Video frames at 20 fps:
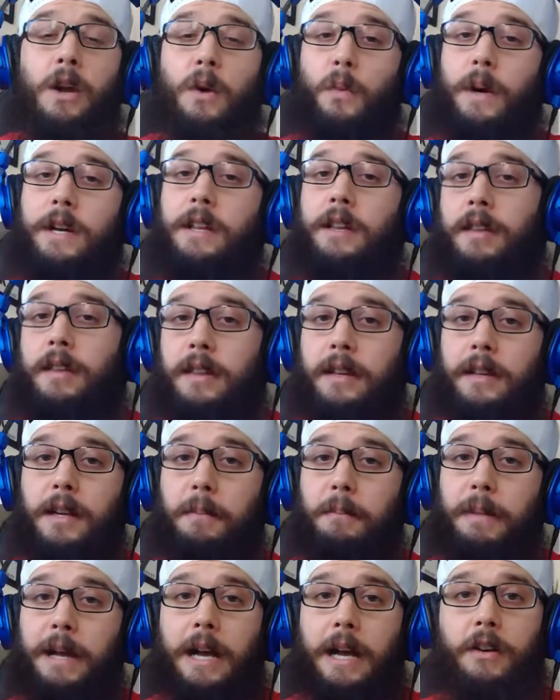what do you think
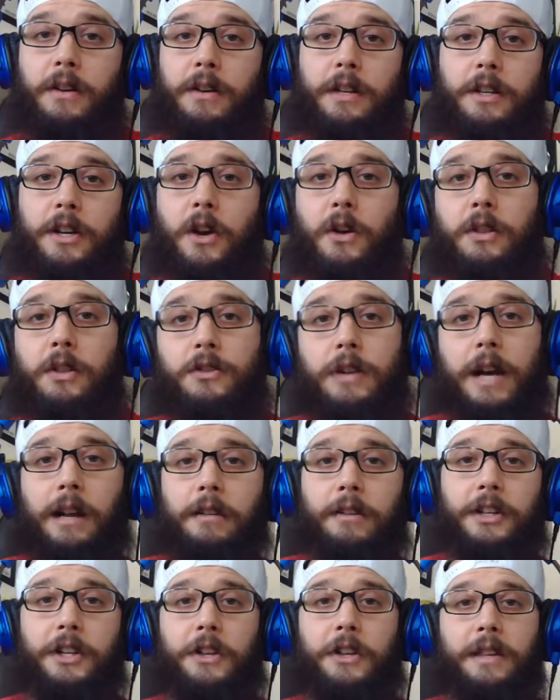about, you know, the
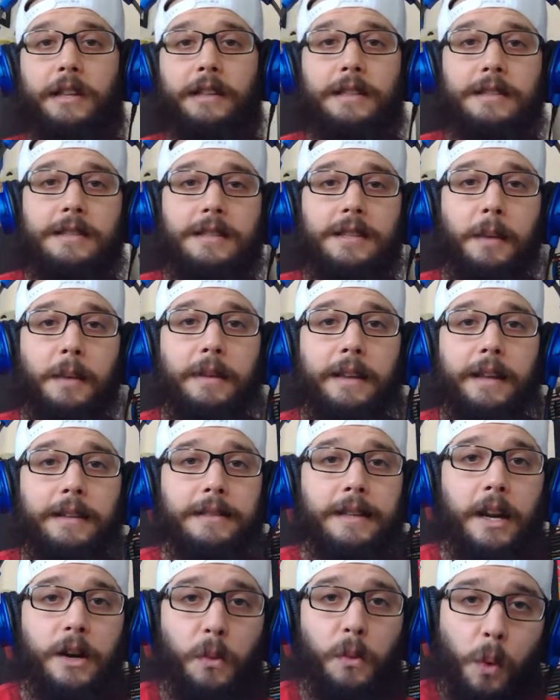trailer? Do you think this is something
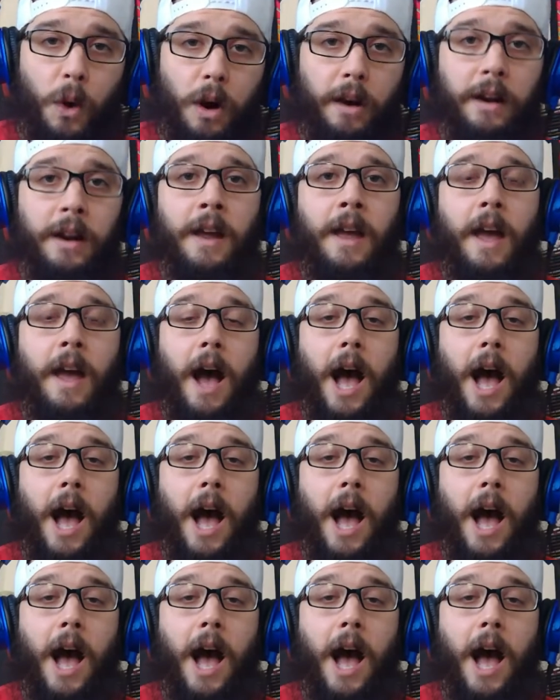that's going to work?